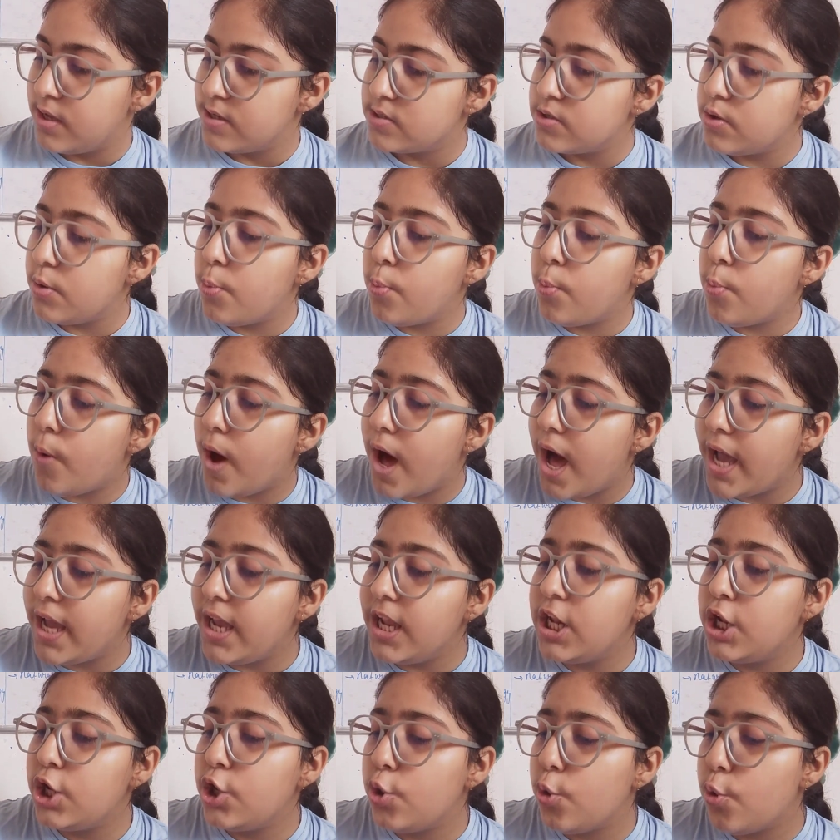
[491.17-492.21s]
So why
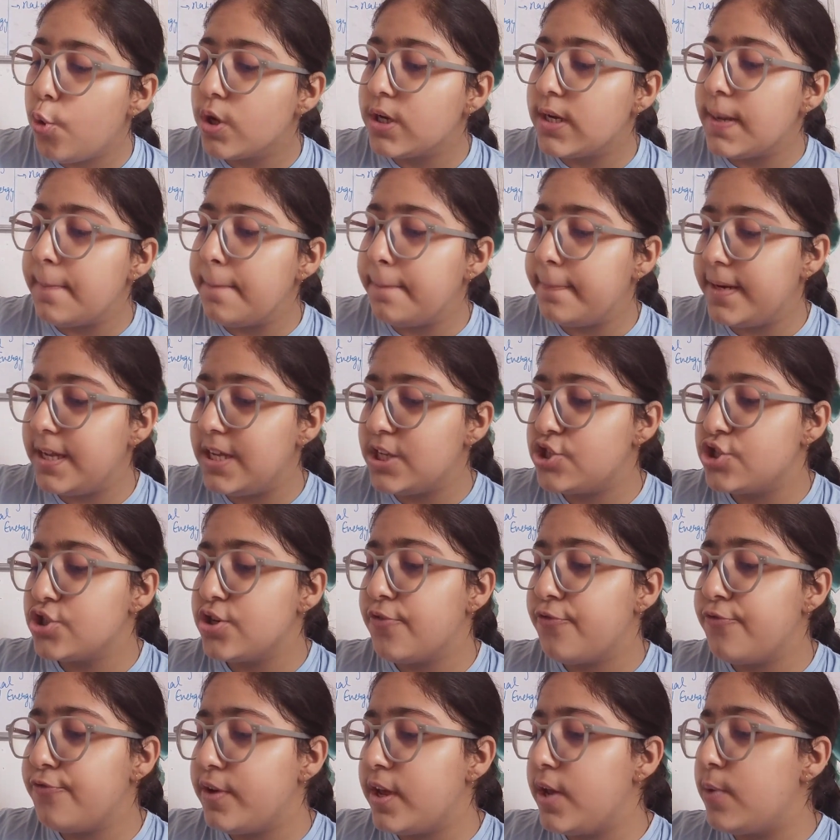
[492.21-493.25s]
low
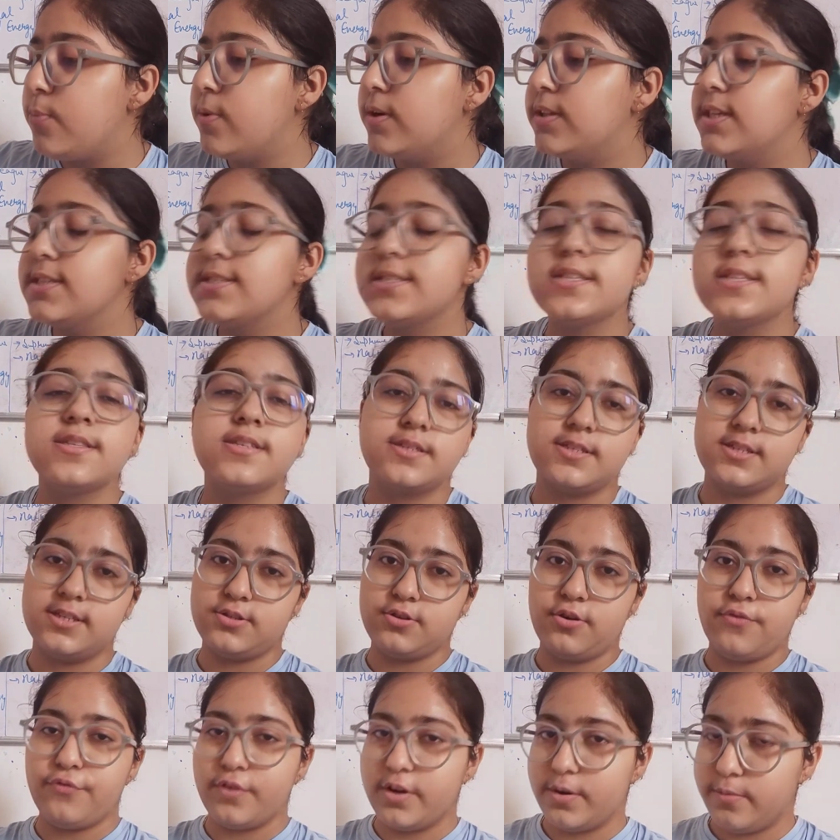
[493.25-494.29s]
temperature favor the synthesis
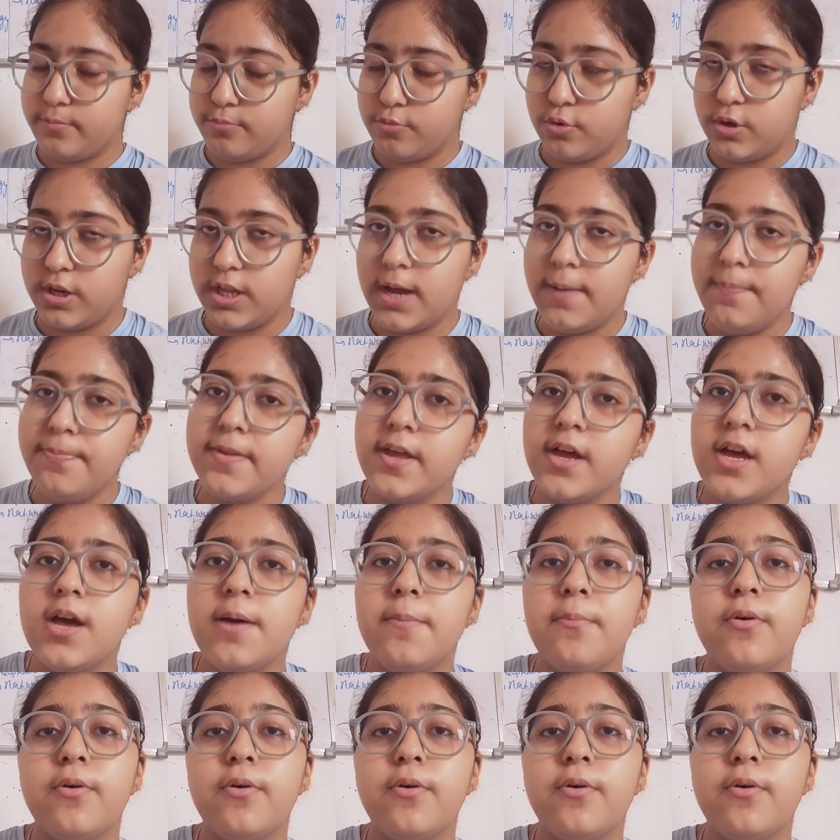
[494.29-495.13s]
of ammonia?